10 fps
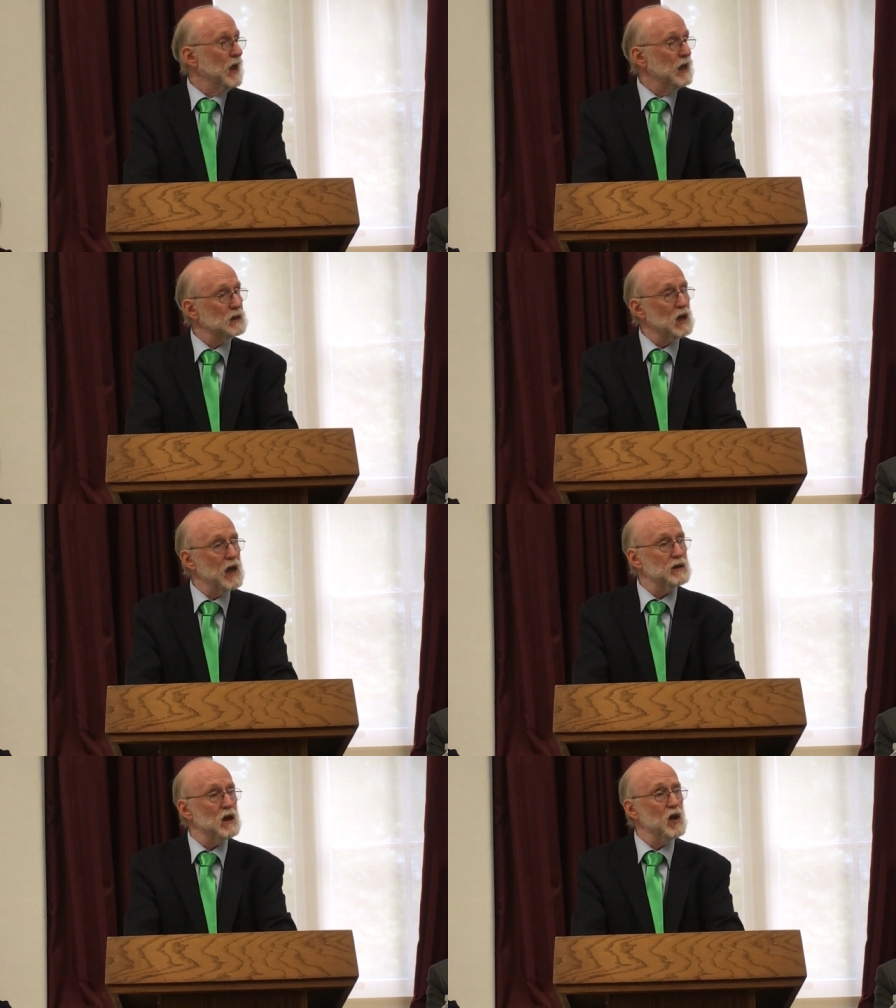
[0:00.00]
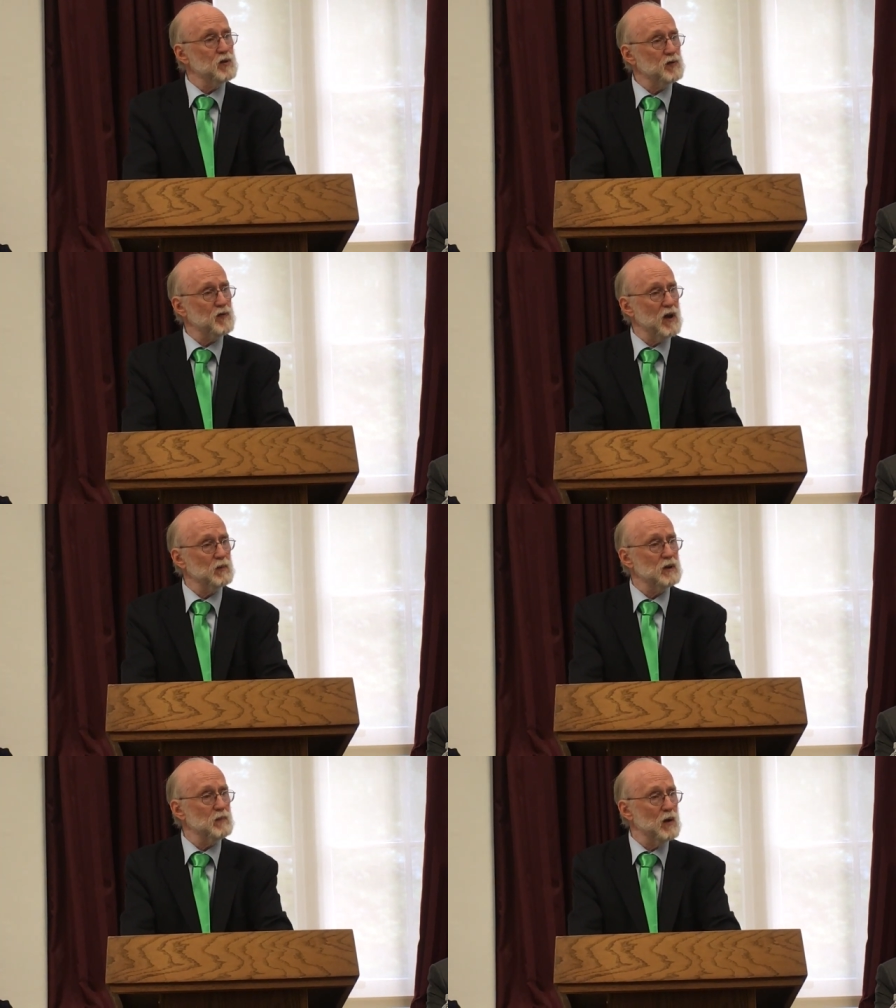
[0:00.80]
And like other
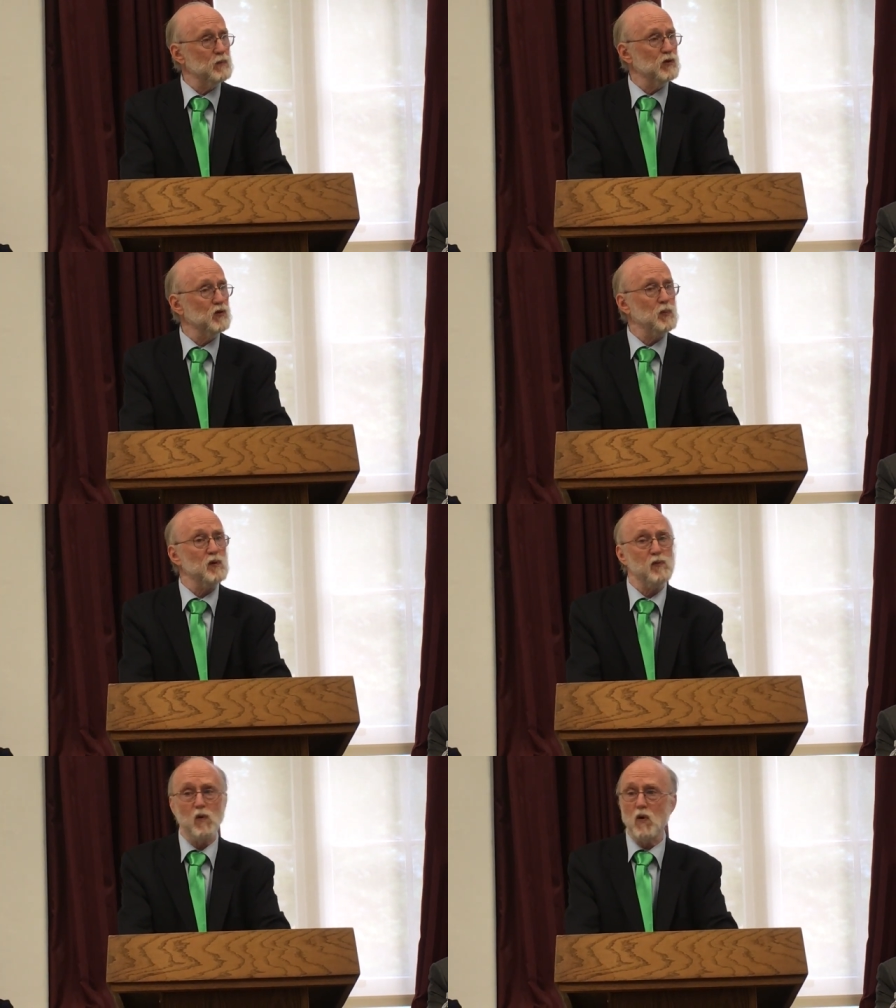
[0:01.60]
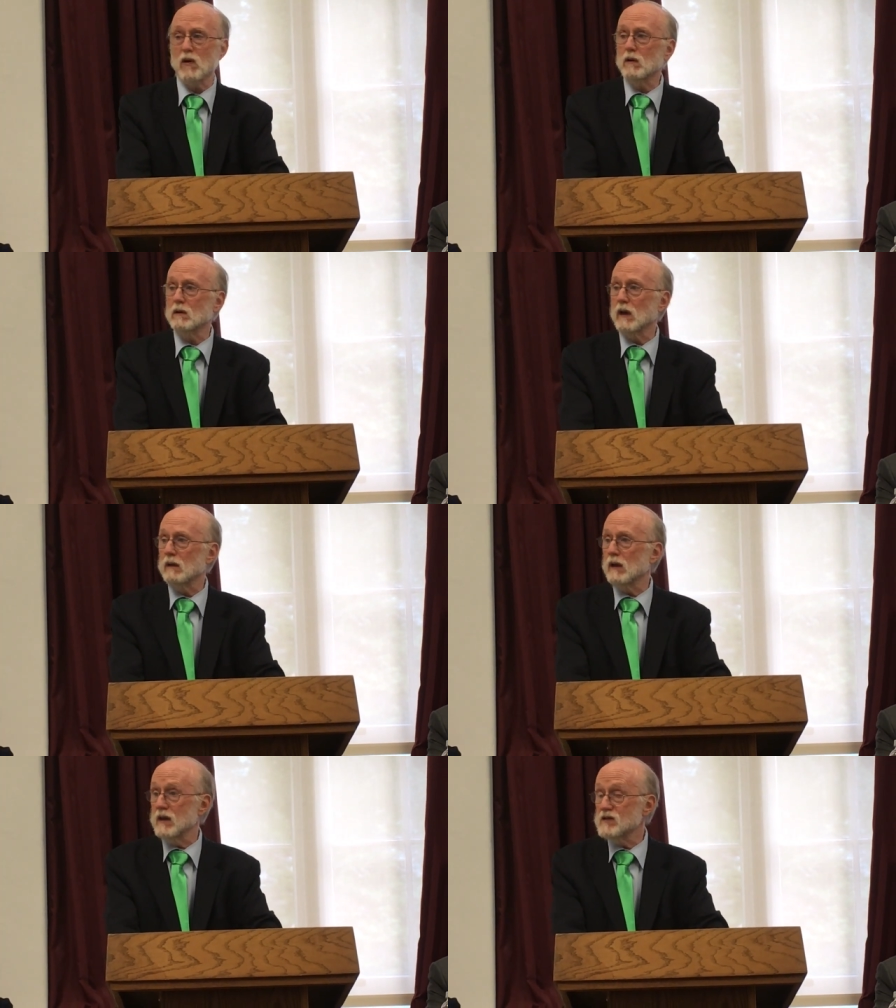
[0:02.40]
family members before
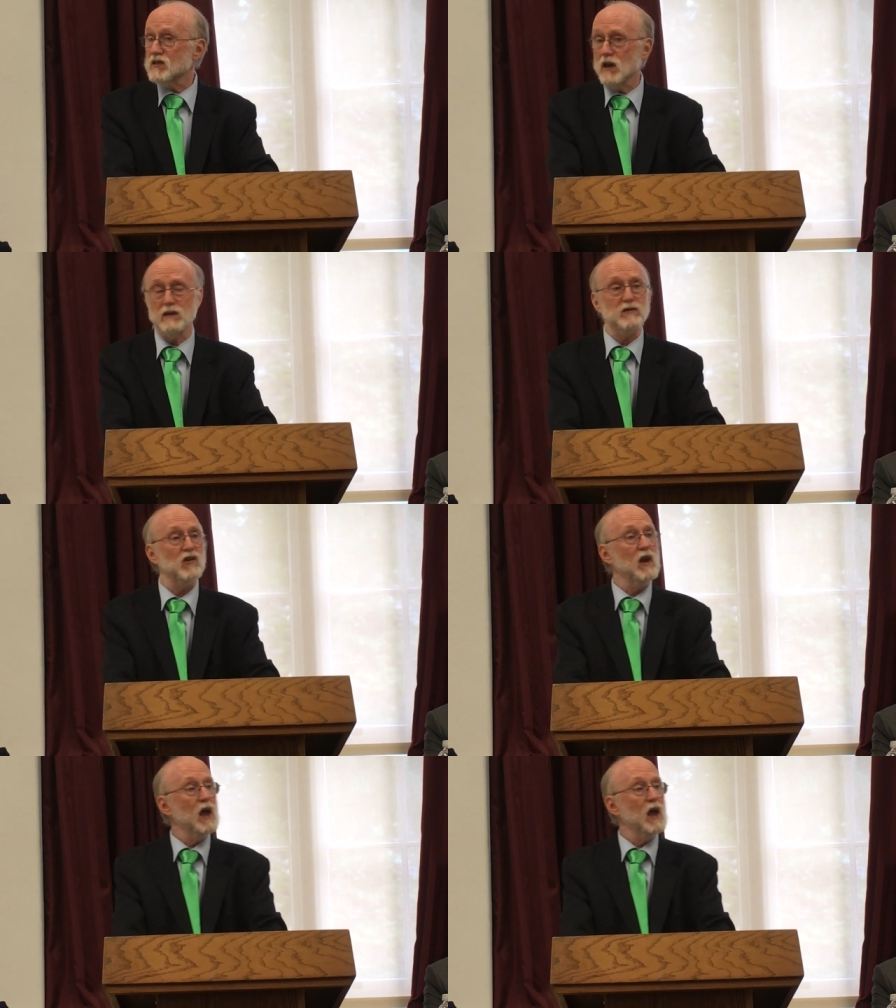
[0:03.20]
and since,